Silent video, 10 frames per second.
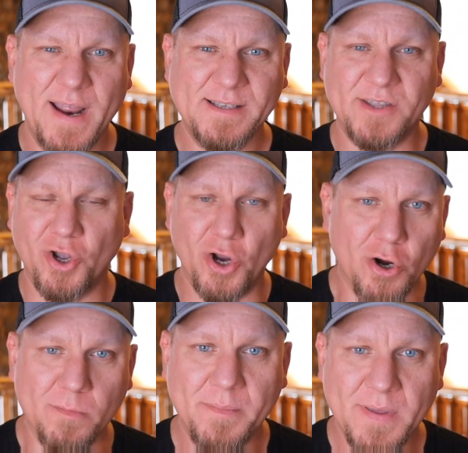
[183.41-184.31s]
It has the
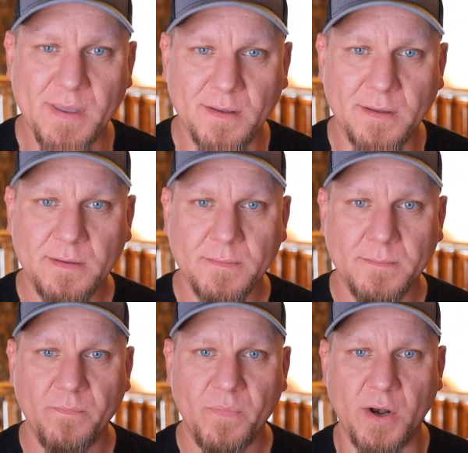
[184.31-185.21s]
curb appeal,
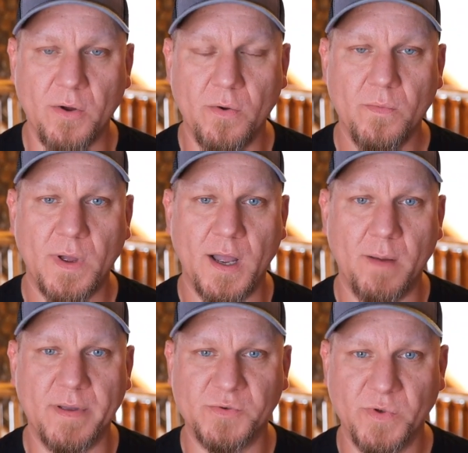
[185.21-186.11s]

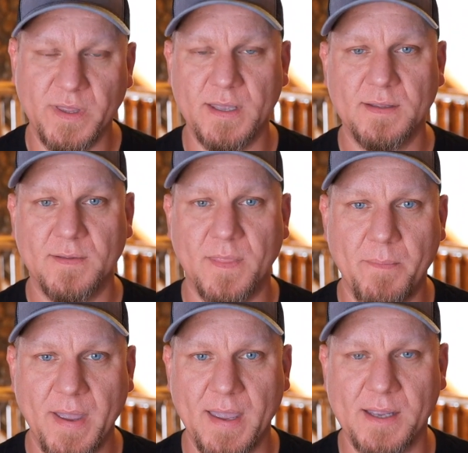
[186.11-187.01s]
it's really
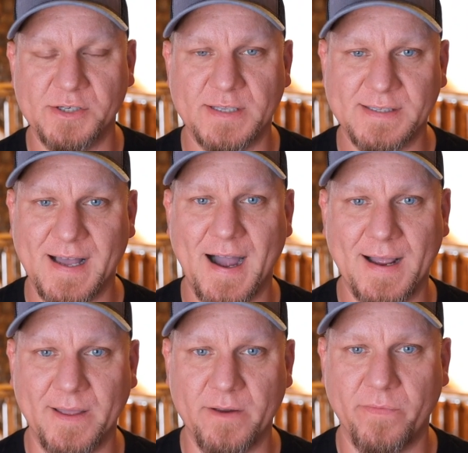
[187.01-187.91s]
the page that's the
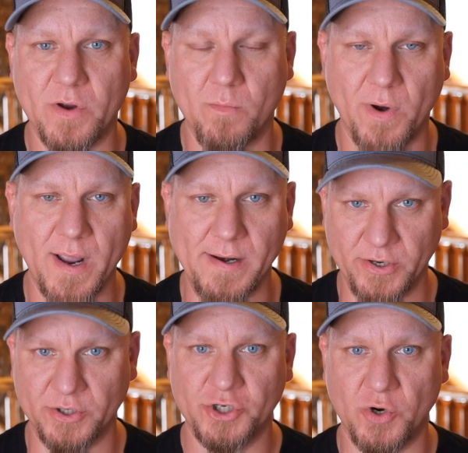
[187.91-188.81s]
highlight for your brand
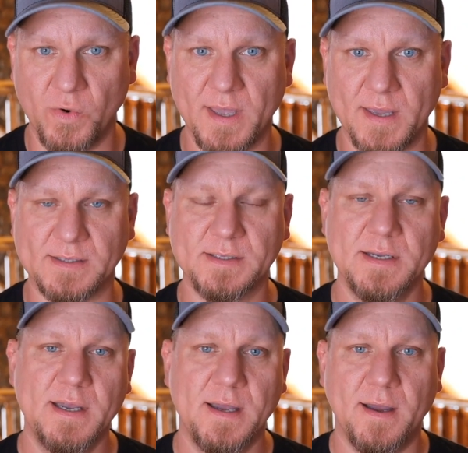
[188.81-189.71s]
and your
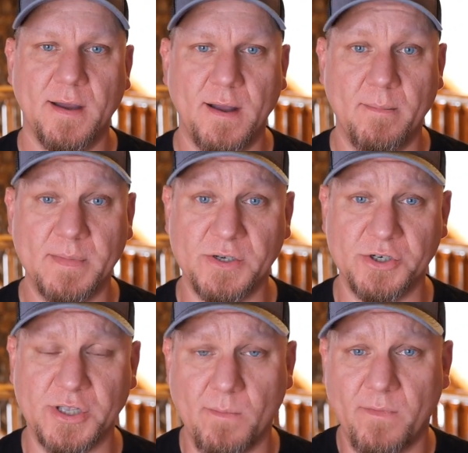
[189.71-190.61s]
showcase. It's
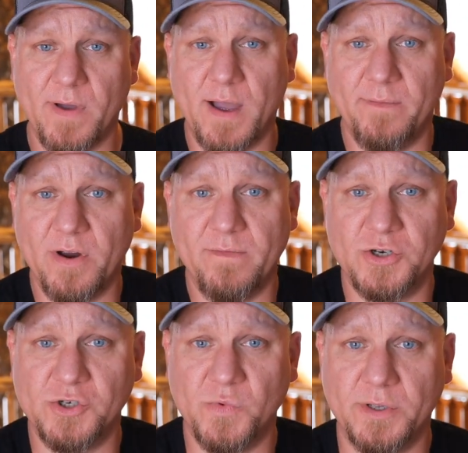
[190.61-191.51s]
usually very
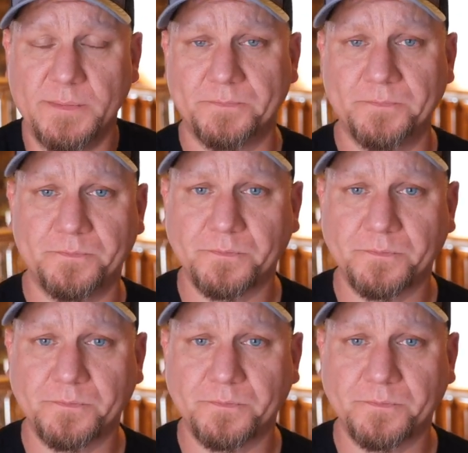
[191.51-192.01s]
visual.